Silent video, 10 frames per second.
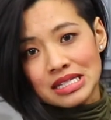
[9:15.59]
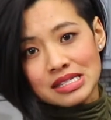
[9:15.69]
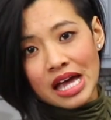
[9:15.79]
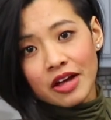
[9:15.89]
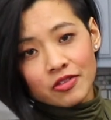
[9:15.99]

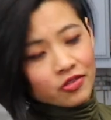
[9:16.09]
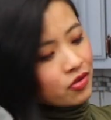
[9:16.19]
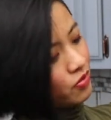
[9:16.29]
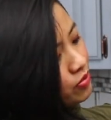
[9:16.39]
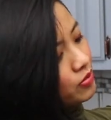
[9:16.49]

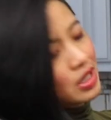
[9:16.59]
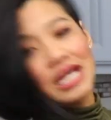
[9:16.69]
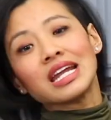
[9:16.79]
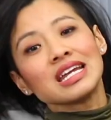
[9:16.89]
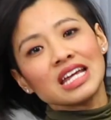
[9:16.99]
itself
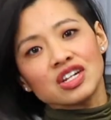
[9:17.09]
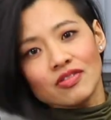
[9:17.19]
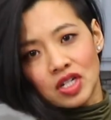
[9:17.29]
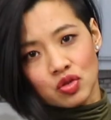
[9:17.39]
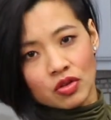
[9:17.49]
in an
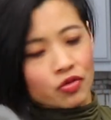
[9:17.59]
individual